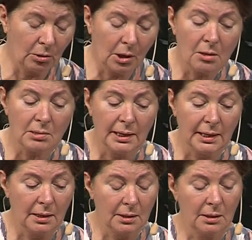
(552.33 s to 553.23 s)
not
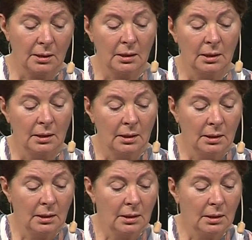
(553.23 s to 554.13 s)
only
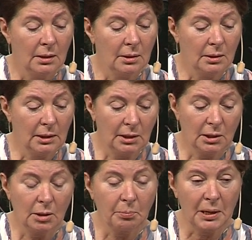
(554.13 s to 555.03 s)
did
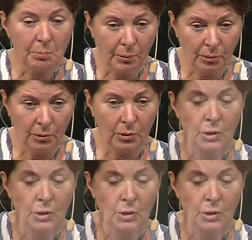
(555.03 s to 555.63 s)
the people